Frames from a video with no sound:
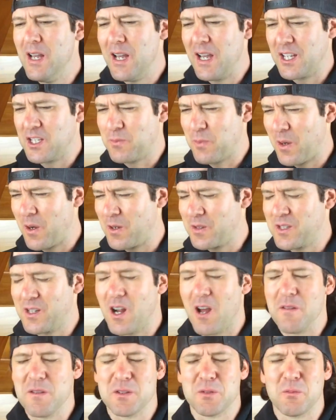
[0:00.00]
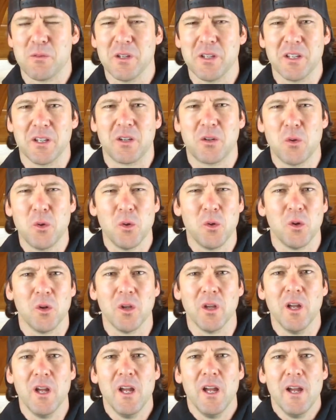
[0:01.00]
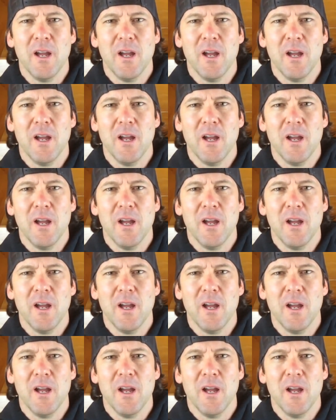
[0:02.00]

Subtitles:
experiencing all this really cool